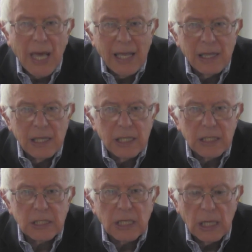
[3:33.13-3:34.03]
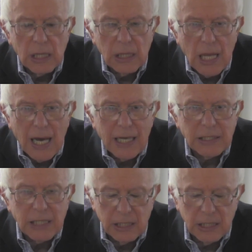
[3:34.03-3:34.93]
endless
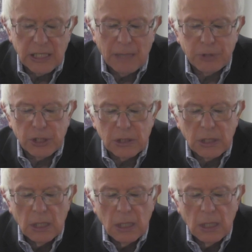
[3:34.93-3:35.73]
lies and deceptions.